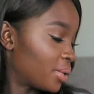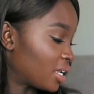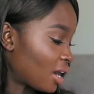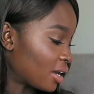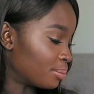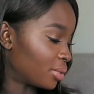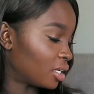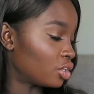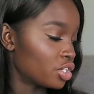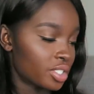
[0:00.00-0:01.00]
but I've
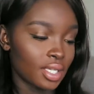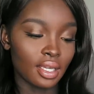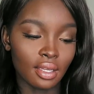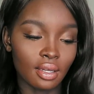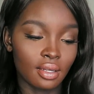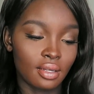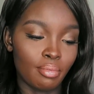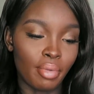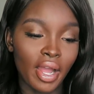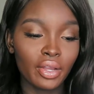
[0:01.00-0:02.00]
been using
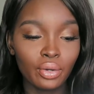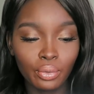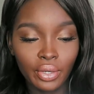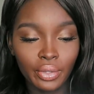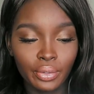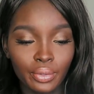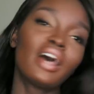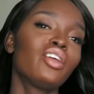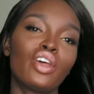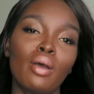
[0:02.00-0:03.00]
bio oil.
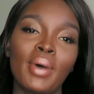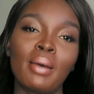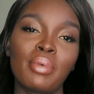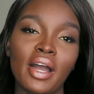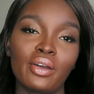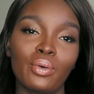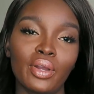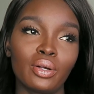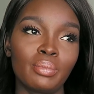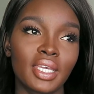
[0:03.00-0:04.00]
I don't know about bio
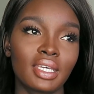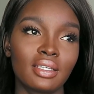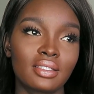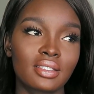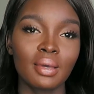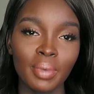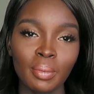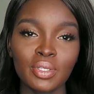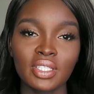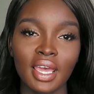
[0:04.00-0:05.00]
oil because some
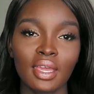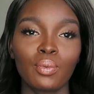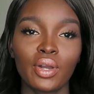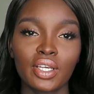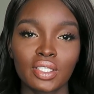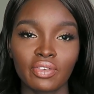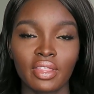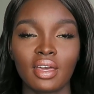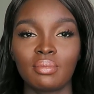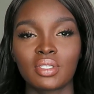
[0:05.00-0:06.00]
people say it works for
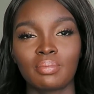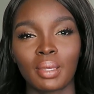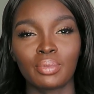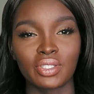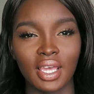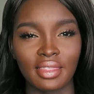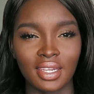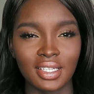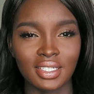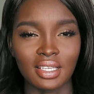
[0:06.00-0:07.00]
them, some people say
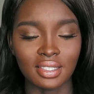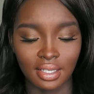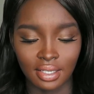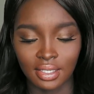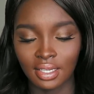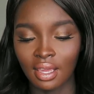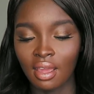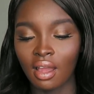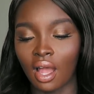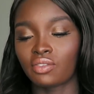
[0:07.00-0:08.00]
that it doesn't.
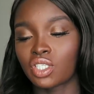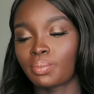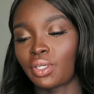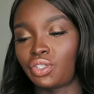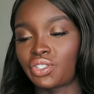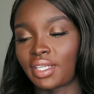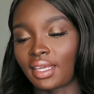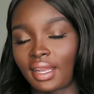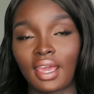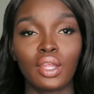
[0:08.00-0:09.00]
I've just been
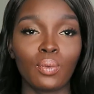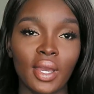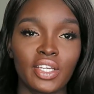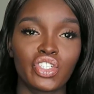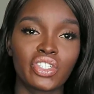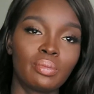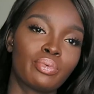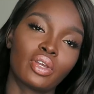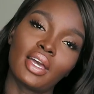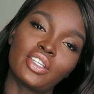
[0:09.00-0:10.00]
using it anyway, just
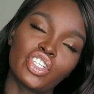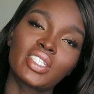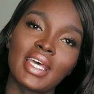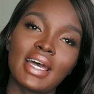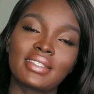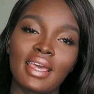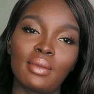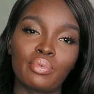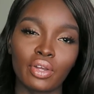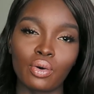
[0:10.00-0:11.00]
as
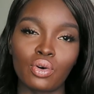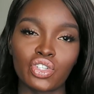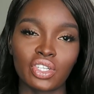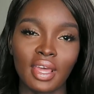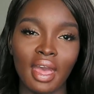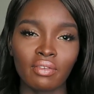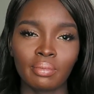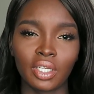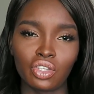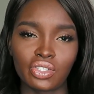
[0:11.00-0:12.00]
a precaution. I haven't
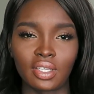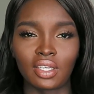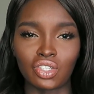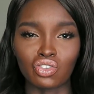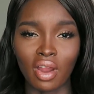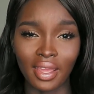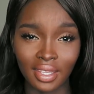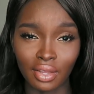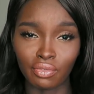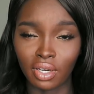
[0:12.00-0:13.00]
been using it to try
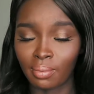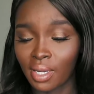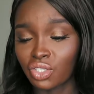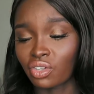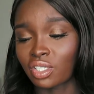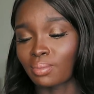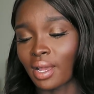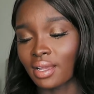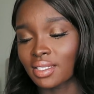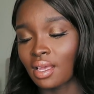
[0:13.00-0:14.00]
and get rid of my stretch
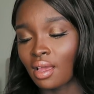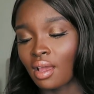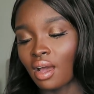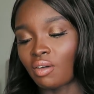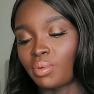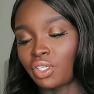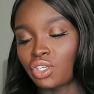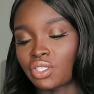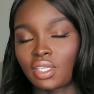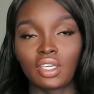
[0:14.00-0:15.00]
marks. I've been
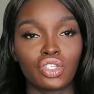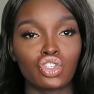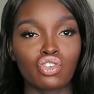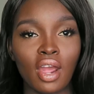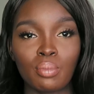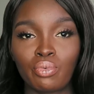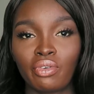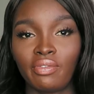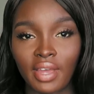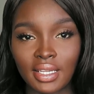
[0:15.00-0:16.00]
using it to try and
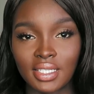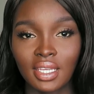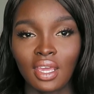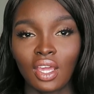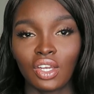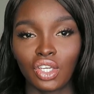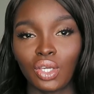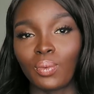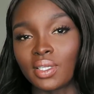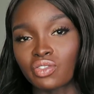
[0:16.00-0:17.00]
prevent
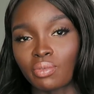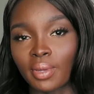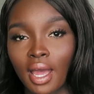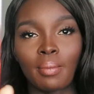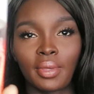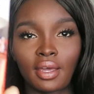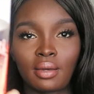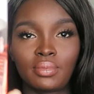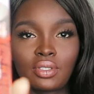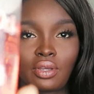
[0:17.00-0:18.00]
new ones from coming
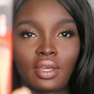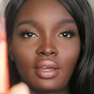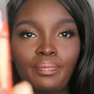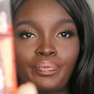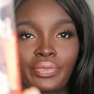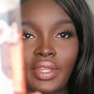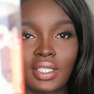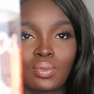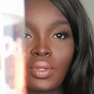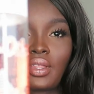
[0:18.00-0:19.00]
up. So yeah,
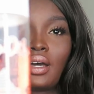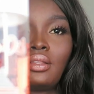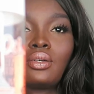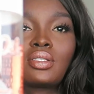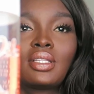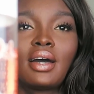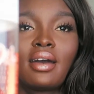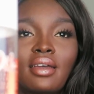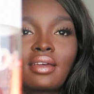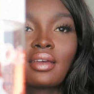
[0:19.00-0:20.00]
that's what that looks
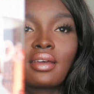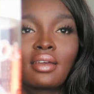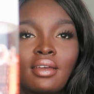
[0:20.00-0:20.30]
like,